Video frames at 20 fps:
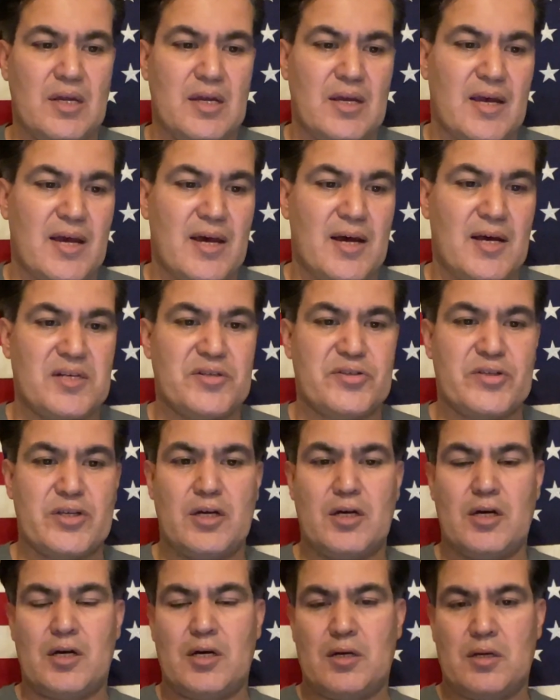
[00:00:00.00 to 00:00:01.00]
has
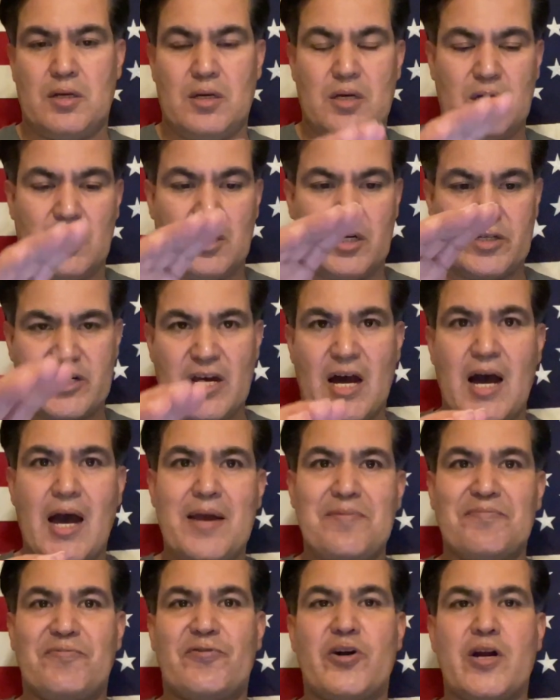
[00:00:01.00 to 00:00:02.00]
a
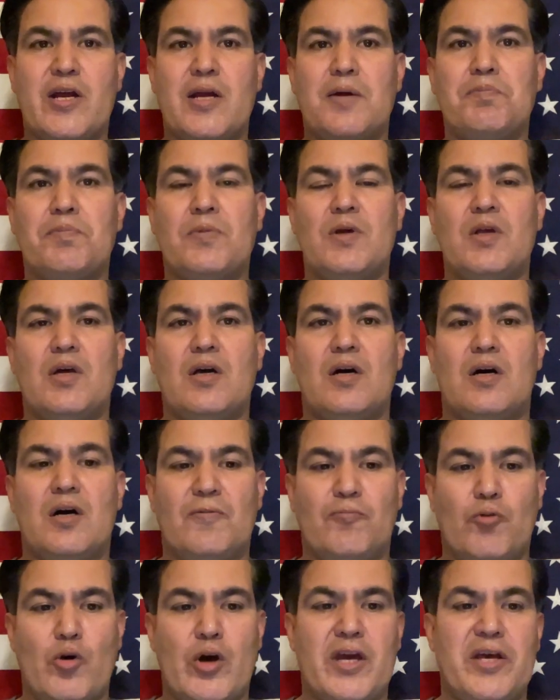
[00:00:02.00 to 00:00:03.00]
time frame
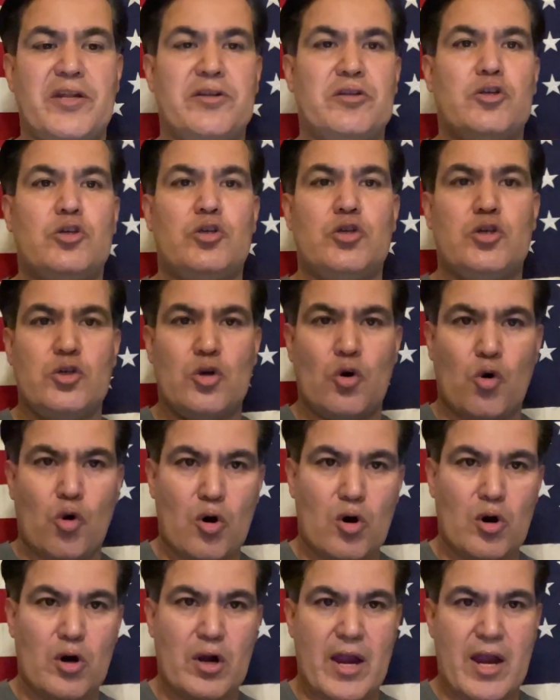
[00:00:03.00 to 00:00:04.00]
of when
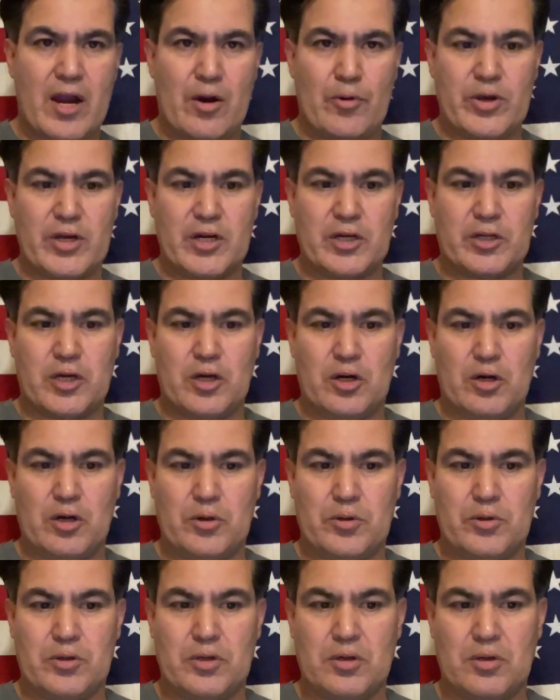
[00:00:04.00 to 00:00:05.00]
your area
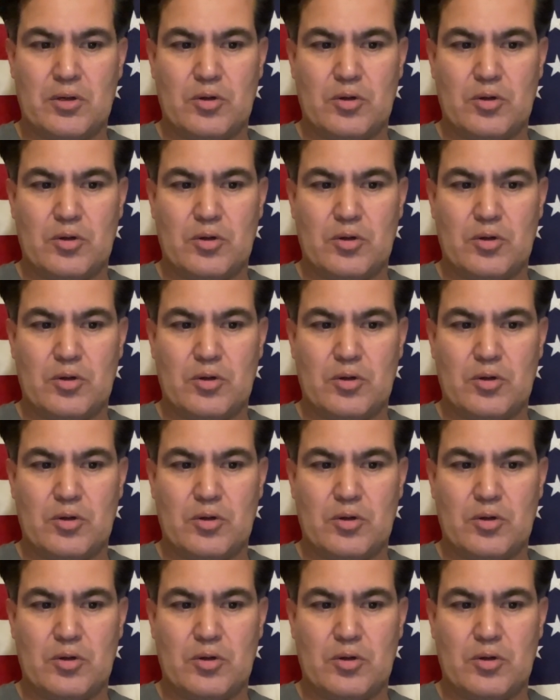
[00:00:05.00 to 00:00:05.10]
code,